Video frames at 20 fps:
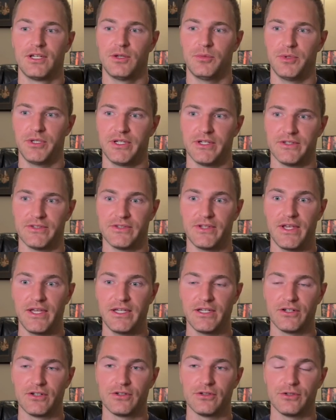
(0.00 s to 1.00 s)
because
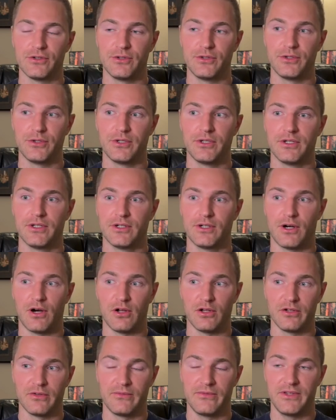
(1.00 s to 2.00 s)
they include
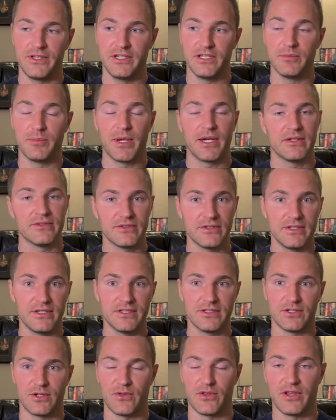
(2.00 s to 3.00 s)
all of the
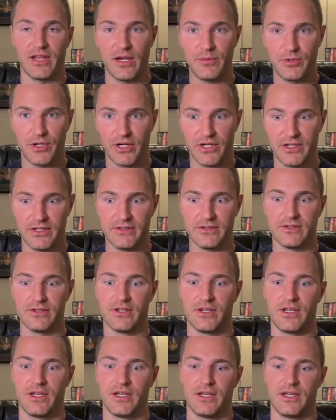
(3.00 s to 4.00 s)
dependencies and all the libraries,
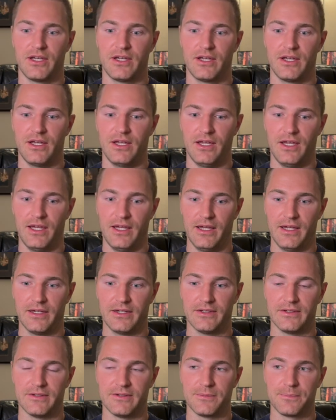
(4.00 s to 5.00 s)

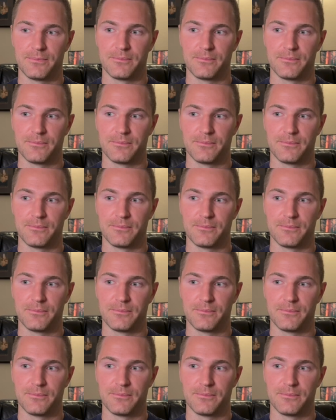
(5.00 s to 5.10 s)
and